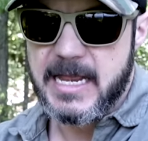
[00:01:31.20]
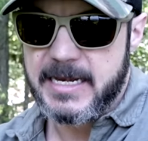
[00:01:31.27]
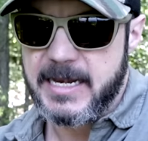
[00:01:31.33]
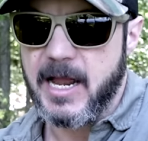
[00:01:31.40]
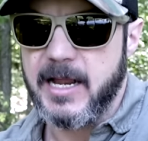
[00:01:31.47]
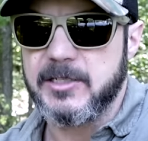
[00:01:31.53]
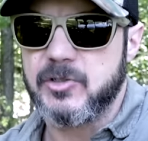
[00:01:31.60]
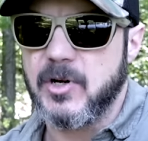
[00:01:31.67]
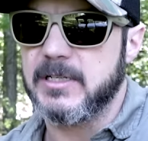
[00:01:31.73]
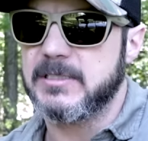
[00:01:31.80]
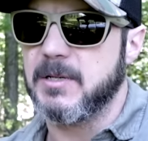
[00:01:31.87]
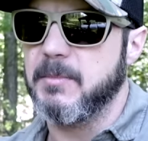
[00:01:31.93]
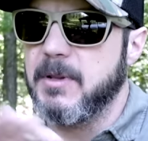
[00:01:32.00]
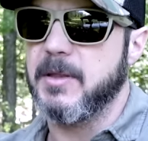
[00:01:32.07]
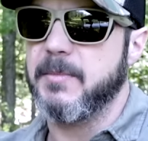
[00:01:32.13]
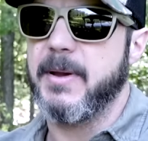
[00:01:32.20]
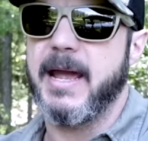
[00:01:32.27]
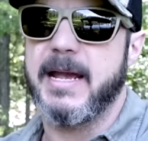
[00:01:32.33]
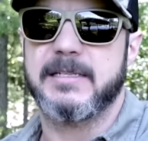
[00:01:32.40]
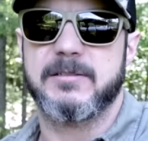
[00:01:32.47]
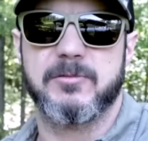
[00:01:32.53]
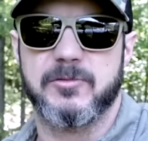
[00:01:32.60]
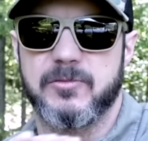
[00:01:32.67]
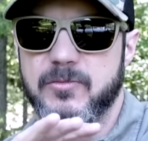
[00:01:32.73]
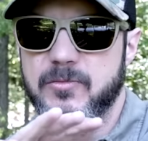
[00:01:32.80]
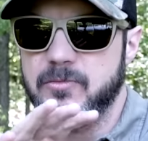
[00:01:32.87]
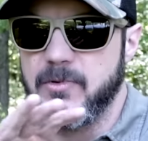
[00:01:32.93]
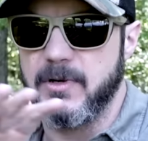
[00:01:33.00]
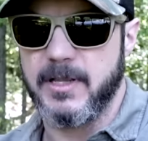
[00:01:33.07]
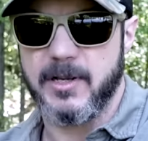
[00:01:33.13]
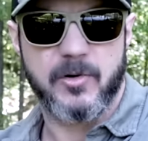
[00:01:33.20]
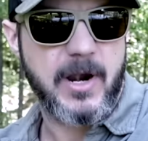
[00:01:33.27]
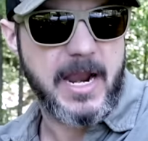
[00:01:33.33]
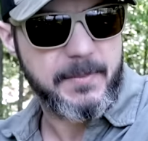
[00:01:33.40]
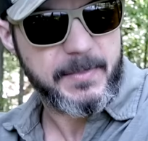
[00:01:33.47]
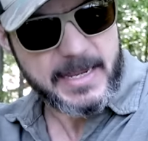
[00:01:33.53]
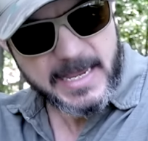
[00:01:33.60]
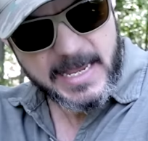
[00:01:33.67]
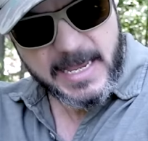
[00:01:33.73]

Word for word: Now I had tried some in the past, it was really crappy,